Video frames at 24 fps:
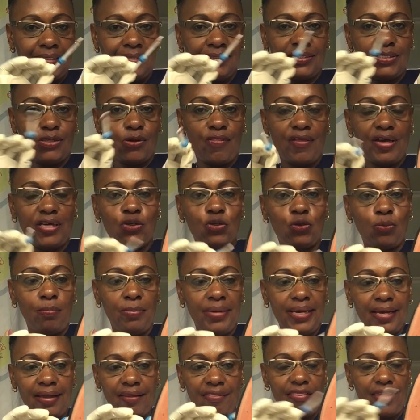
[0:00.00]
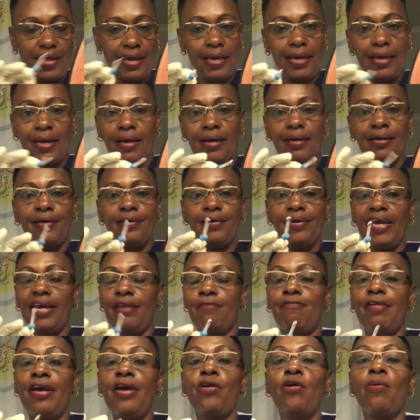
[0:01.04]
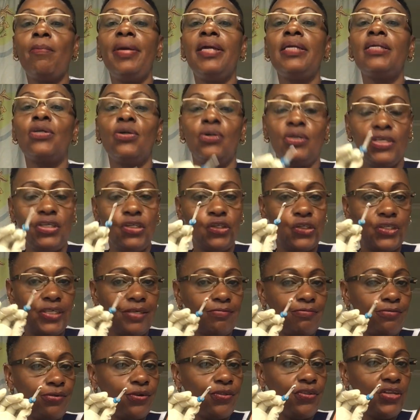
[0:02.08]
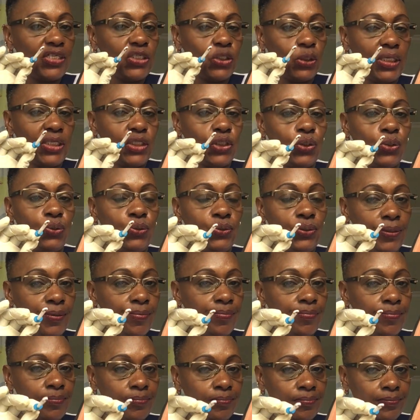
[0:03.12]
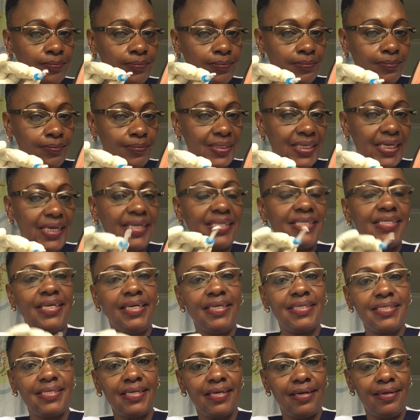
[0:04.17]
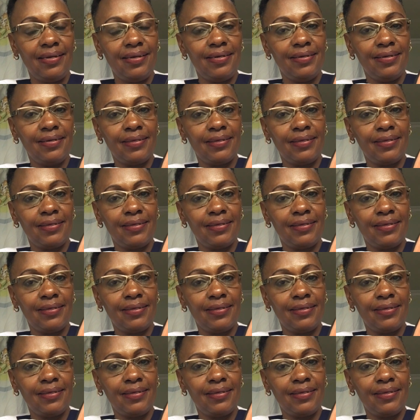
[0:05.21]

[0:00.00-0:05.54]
so that to make the environment conducive for this one to get inside.